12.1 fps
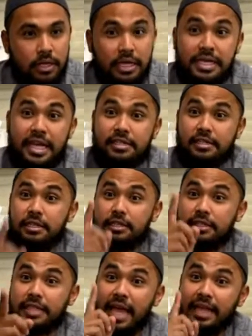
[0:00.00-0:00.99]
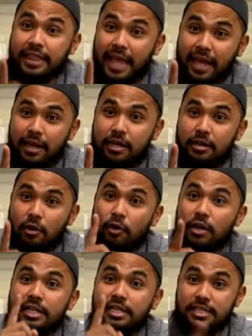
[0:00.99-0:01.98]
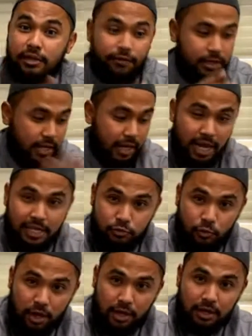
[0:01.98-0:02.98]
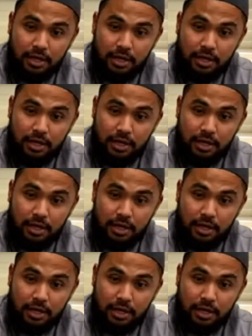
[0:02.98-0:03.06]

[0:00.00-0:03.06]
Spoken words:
Yes, the day 10 only 7, the last one.